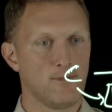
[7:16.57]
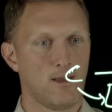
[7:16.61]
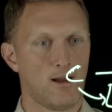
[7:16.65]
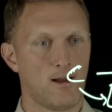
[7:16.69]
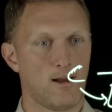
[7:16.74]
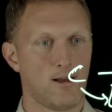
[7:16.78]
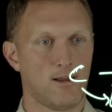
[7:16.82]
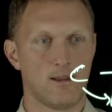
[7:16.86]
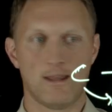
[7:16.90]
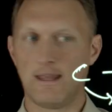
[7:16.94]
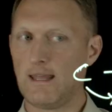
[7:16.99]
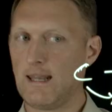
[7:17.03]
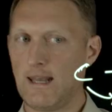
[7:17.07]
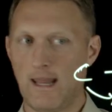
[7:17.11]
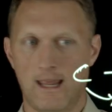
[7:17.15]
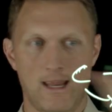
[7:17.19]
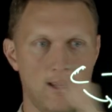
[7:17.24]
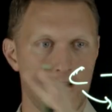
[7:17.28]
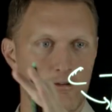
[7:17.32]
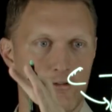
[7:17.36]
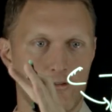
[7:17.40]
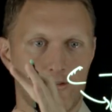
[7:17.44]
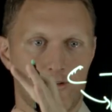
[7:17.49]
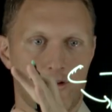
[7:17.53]
Uh, it
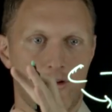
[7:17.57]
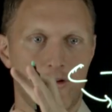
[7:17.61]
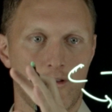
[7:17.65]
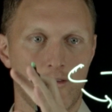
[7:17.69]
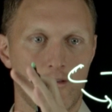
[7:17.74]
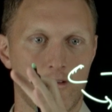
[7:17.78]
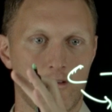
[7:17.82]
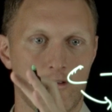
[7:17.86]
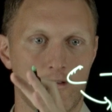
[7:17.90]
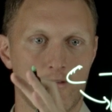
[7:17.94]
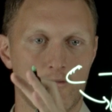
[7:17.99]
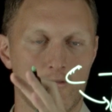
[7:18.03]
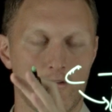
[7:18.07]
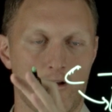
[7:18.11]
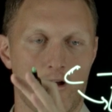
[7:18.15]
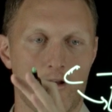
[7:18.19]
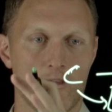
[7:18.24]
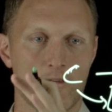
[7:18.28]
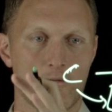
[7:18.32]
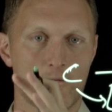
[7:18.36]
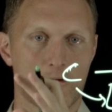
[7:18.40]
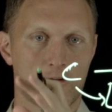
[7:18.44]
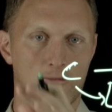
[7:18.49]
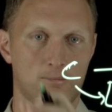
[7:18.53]
handles all the
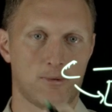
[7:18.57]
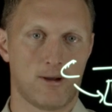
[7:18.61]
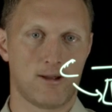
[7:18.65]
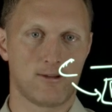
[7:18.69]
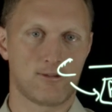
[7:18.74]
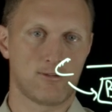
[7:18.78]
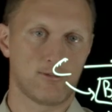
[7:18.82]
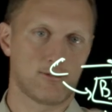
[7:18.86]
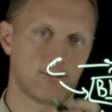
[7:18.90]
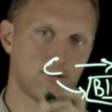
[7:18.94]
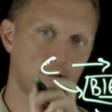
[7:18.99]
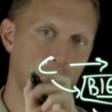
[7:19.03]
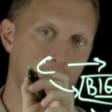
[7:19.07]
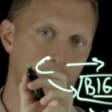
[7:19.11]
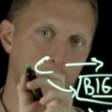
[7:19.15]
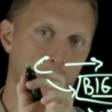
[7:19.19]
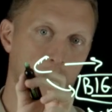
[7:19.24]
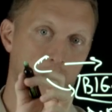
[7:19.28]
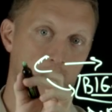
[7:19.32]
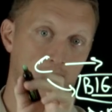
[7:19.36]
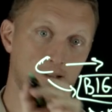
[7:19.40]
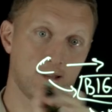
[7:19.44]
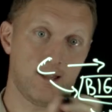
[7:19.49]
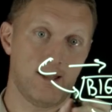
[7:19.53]
all the responses. So now
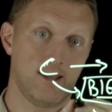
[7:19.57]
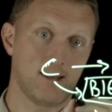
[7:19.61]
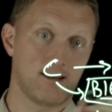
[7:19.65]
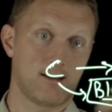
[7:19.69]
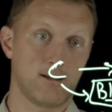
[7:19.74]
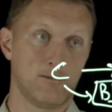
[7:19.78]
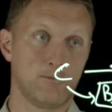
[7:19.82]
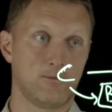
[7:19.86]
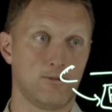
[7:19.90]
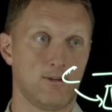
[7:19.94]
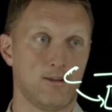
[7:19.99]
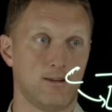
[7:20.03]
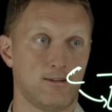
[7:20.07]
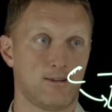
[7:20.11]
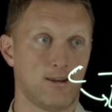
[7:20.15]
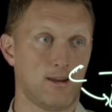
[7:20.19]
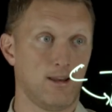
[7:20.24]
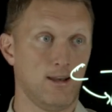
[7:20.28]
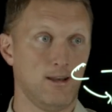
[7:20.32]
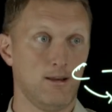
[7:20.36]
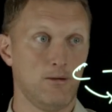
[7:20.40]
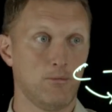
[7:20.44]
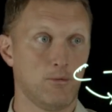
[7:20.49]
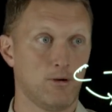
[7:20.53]
when a client comes in
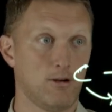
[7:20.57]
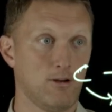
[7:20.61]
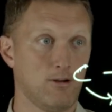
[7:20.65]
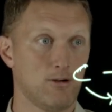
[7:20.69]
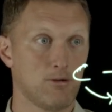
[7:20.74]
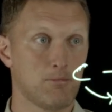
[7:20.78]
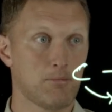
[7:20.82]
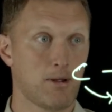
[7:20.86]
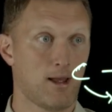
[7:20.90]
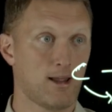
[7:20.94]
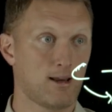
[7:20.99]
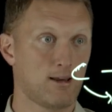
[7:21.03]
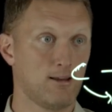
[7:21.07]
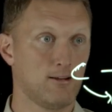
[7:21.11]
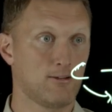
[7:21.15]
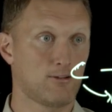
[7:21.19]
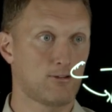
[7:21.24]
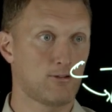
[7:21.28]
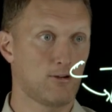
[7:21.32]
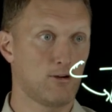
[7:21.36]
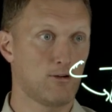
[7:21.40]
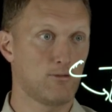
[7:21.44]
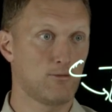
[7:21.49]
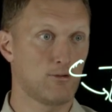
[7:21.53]
to any one of your backend
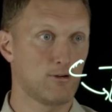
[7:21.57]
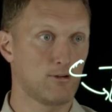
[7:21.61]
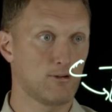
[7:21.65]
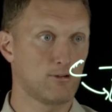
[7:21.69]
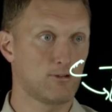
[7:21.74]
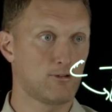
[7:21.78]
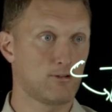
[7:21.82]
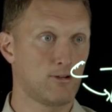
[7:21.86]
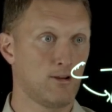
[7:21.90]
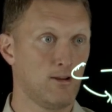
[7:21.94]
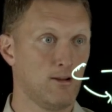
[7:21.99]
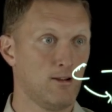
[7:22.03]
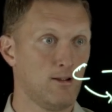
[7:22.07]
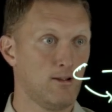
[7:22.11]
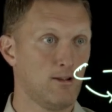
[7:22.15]
servers